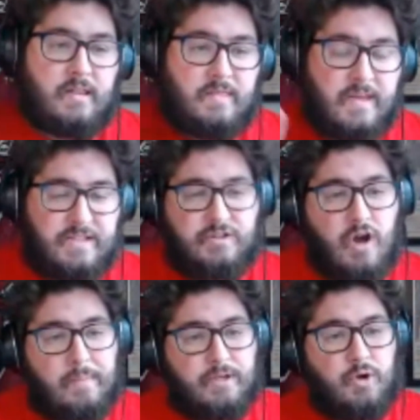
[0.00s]
this is your
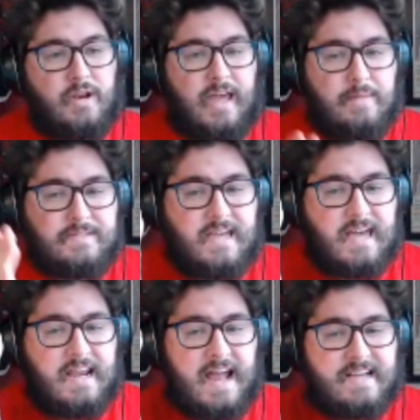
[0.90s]
opportunity. Campus
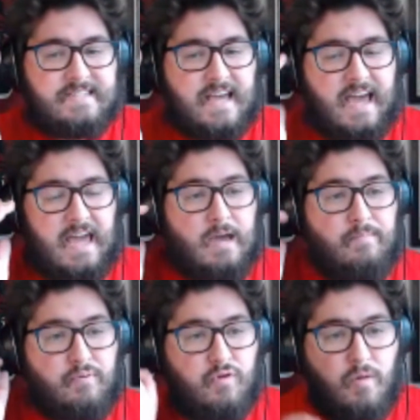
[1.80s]
Canton has a
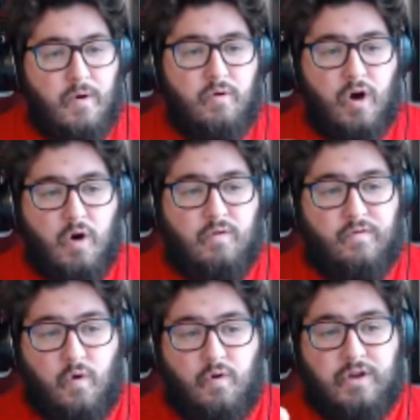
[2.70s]
promo code
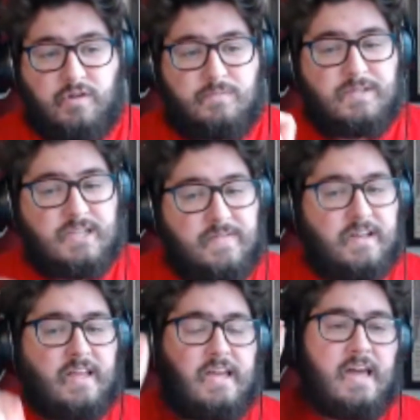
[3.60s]
for you
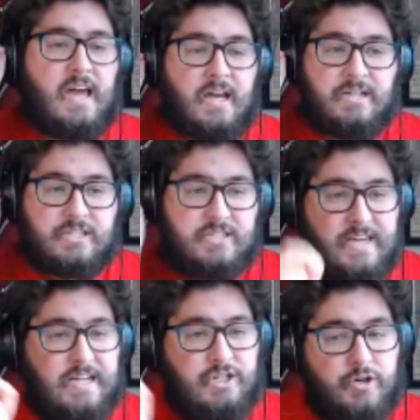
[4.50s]
specifically,
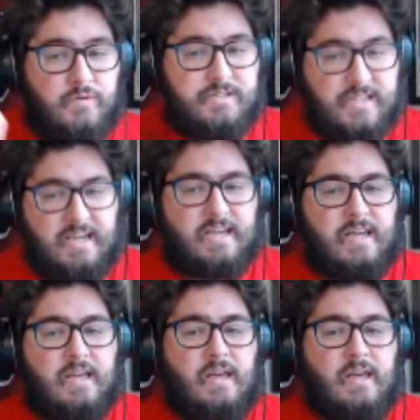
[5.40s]
C2C.